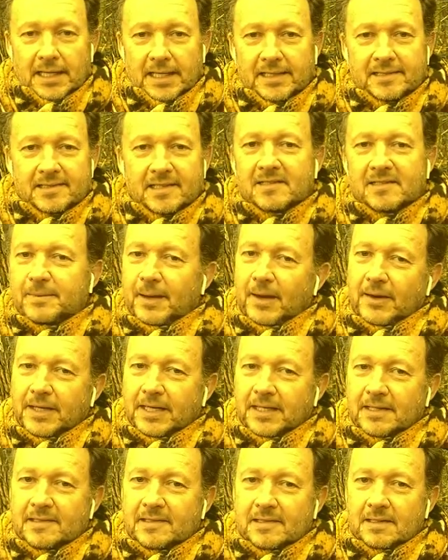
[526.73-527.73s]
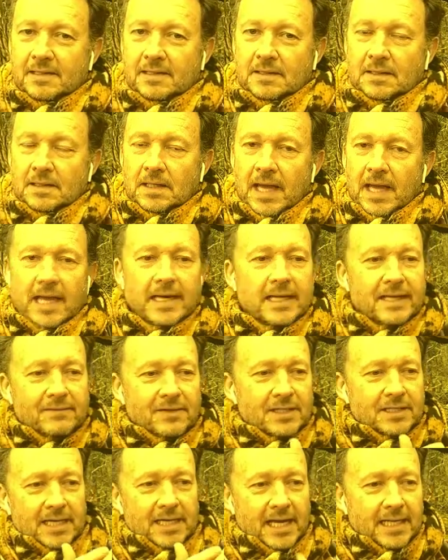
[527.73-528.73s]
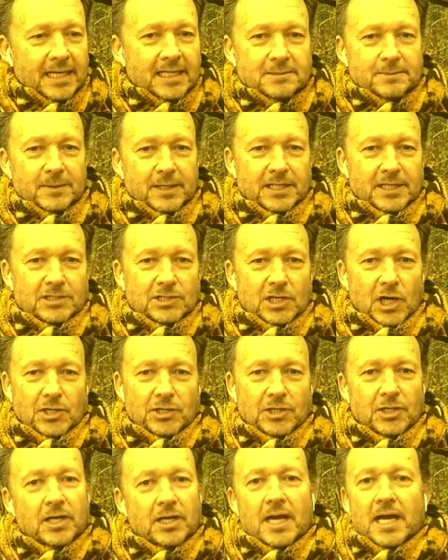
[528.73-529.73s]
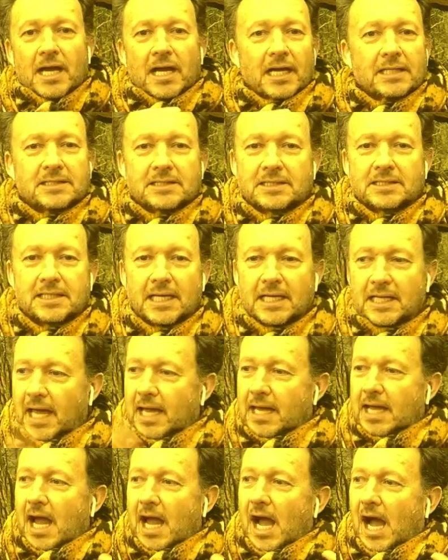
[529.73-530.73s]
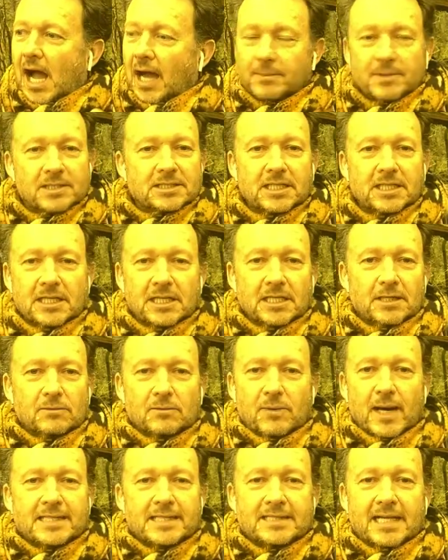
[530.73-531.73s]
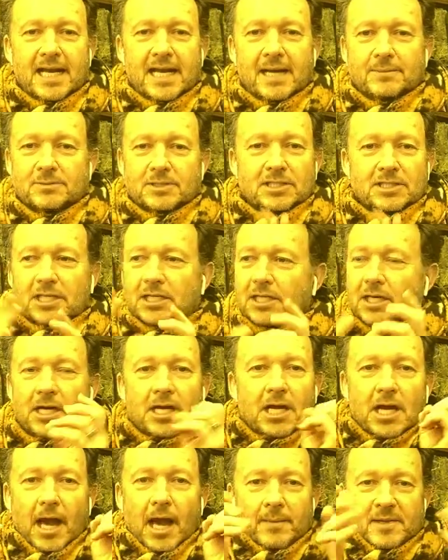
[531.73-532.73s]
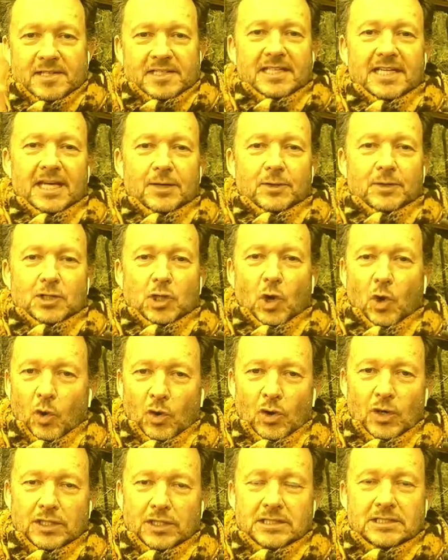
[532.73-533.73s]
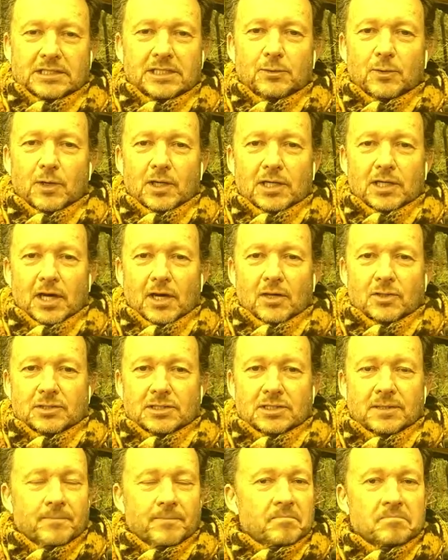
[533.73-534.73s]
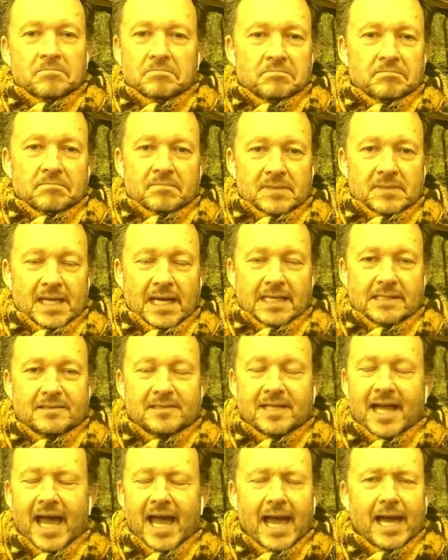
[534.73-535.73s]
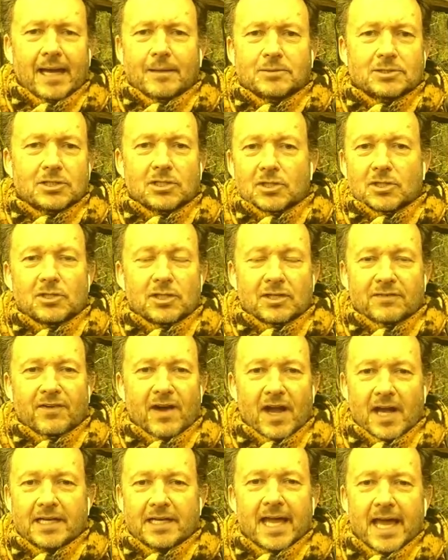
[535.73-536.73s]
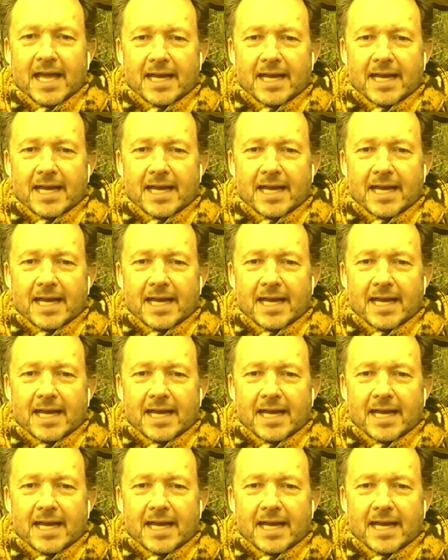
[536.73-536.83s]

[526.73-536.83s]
He's experienced. And even an inexperienced gardener can just say like, I'm just going to write today. I'm just going to hit record and see where it goes. That's absolutely fine.